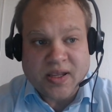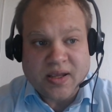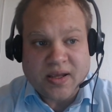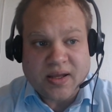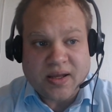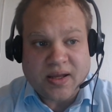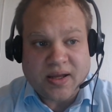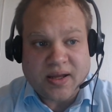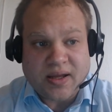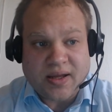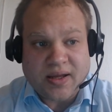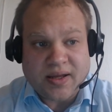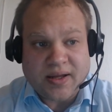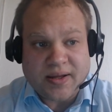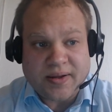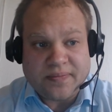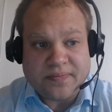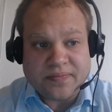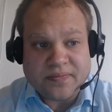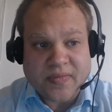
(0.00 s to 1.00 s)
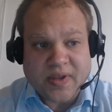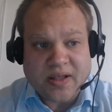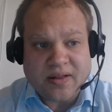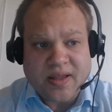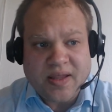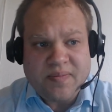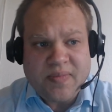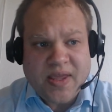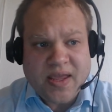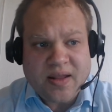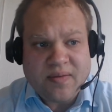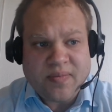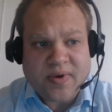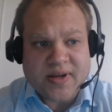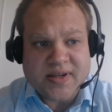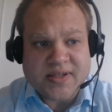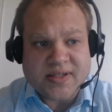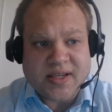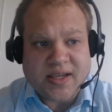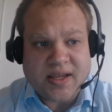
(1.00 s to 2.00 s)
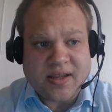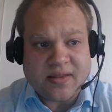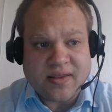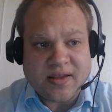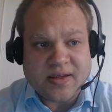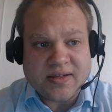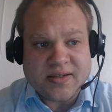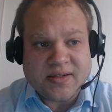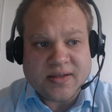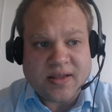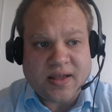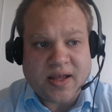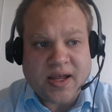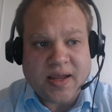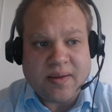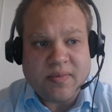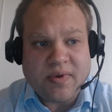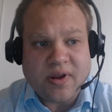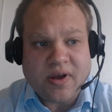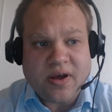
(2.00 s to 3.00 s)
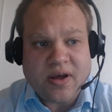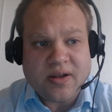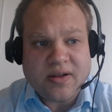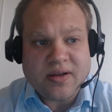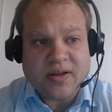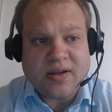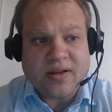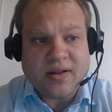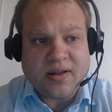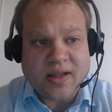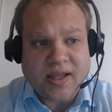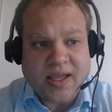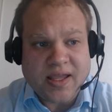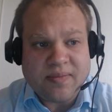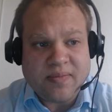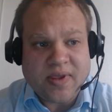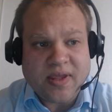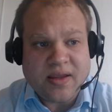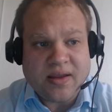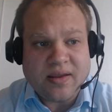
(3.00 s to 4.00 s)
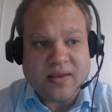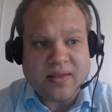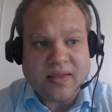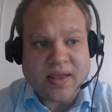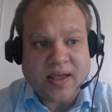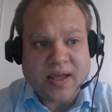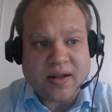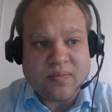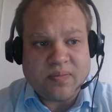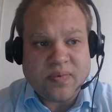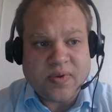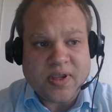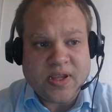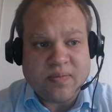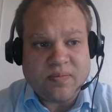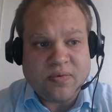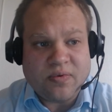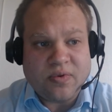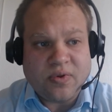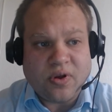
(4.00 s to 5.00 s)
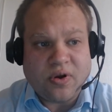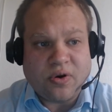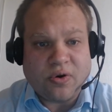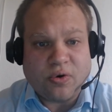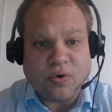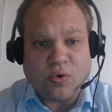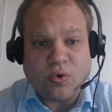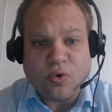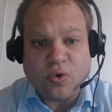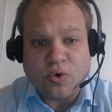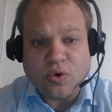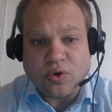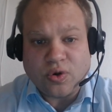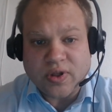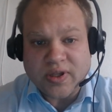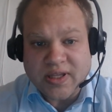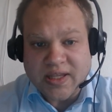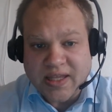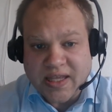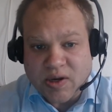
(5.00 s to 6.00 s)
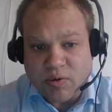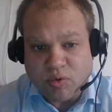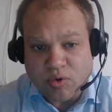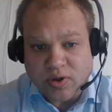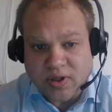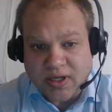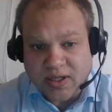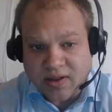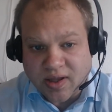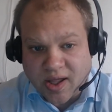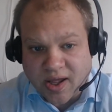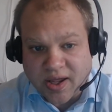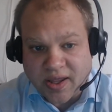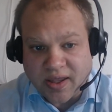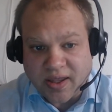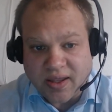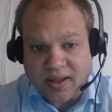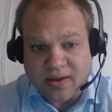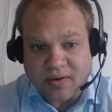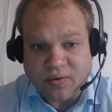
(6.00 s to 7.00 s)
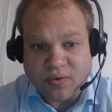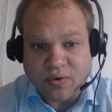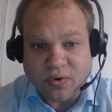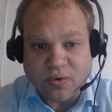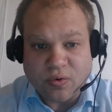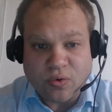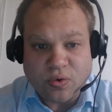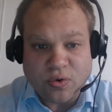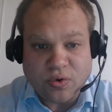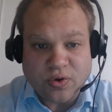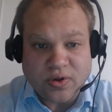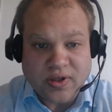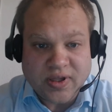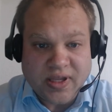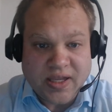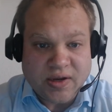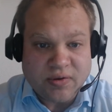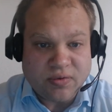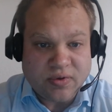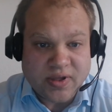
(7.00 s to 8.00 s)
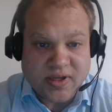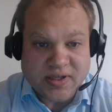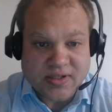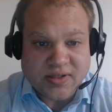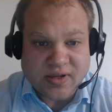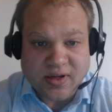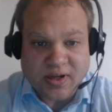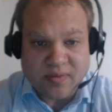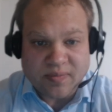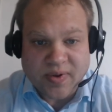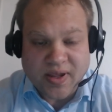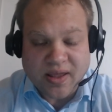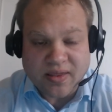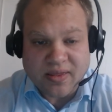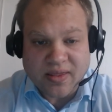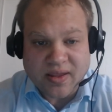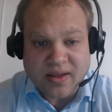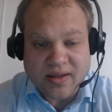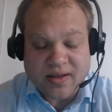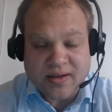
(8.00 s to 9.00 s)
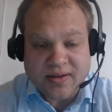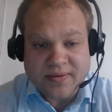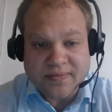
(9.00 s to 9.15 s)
Let me end by saying this. I am not claiming that people are all equally lying or all equally psychopathic.